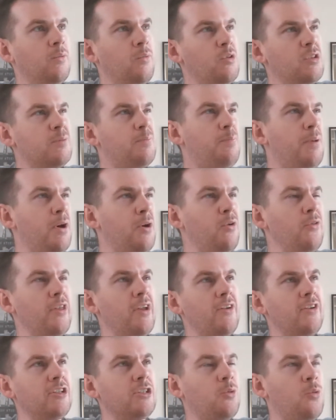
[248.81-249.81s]
Was Bell
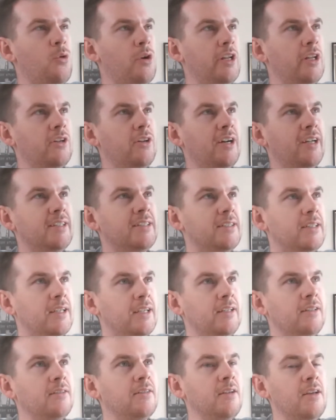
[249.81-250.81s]
there in
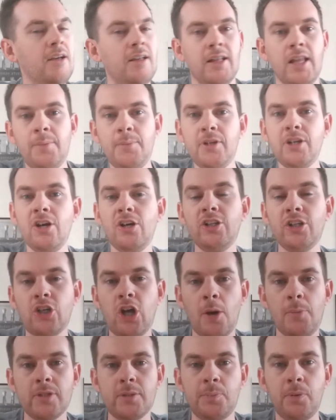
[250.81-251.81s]
2019? Let me know in the
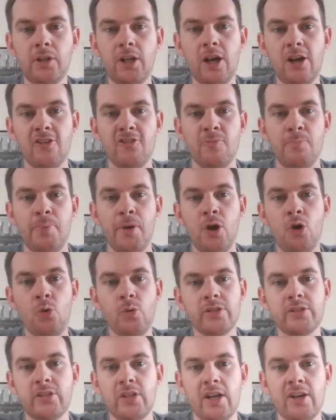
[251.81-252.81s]
comments below if Bell
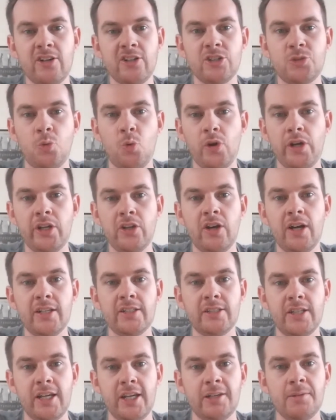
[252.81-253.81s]
was there in
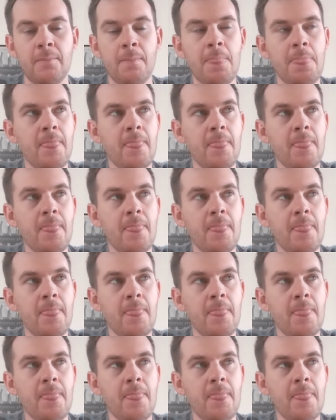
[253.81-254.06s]
2019.